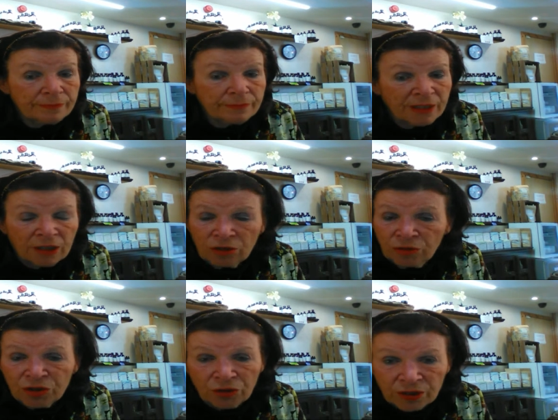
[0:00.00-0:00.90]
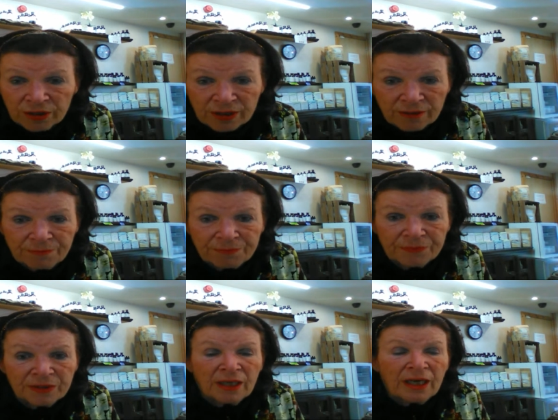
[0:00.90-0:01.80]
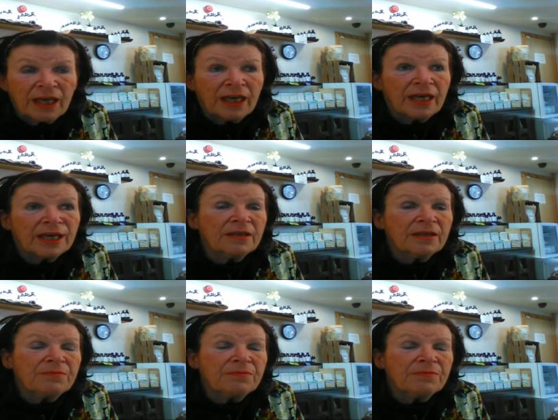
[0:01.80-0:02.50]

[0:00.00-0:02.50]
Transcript: No shortcuts. Um,